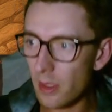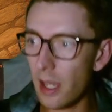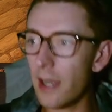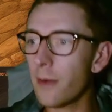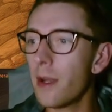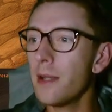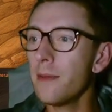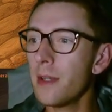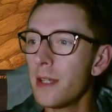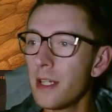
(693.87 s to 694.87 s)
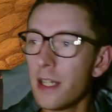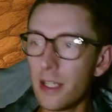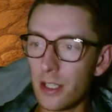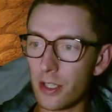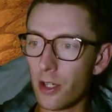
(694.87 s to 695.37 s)
Anyway,
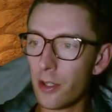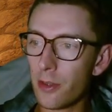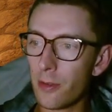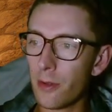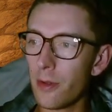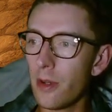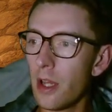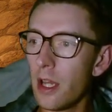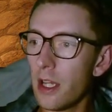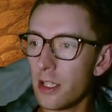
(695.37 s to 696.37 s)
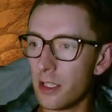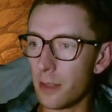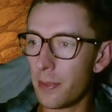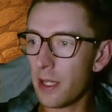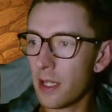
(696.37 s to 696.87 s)
you go through and you
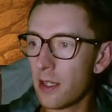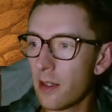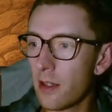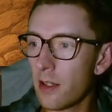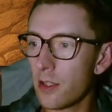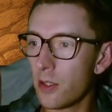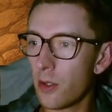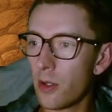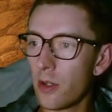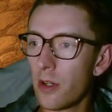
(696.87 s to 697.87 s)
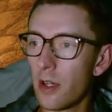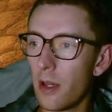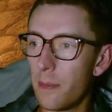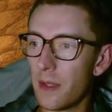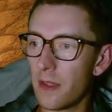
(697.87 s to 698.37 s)
pick your
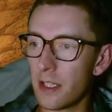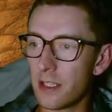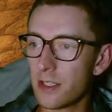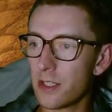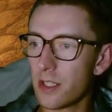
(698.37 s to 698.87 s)
abilities.